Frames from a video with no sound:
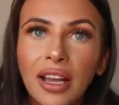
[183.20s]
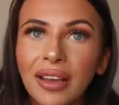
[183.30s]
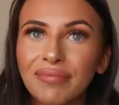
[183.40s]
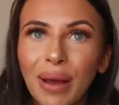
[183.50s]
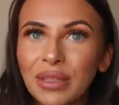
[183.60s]

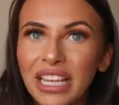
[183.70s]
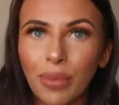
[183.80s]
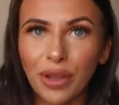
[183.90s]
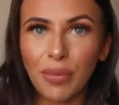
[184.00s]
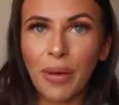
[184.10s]
aren't I? I'm a
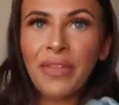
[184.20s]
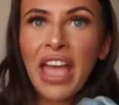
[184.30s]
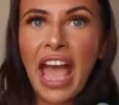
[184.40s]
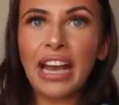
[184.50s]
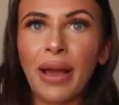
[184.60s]
terrible human.
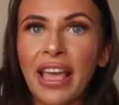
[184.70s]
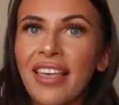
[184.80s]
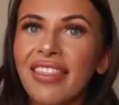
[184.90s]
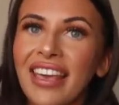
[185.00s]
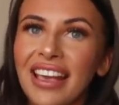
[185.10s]

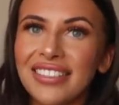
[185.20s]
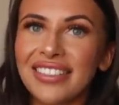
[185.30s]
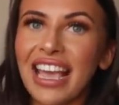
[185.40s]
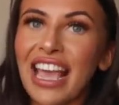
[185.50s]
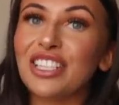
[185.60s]
Anyway,
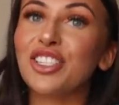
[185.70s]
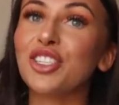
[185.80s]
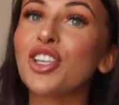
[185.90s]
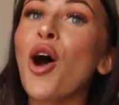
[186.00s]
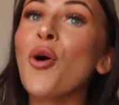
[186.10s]
this is
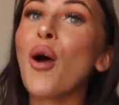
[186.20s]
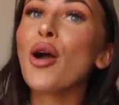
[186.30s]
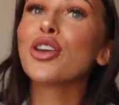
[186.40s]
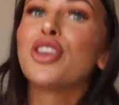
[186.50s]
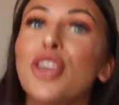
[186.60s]

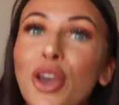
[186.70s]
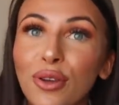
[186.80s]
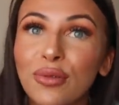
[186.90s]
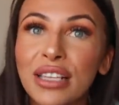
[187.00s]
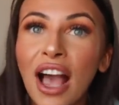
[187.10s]
so
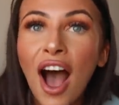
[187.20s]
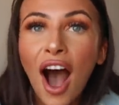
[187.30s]
cute.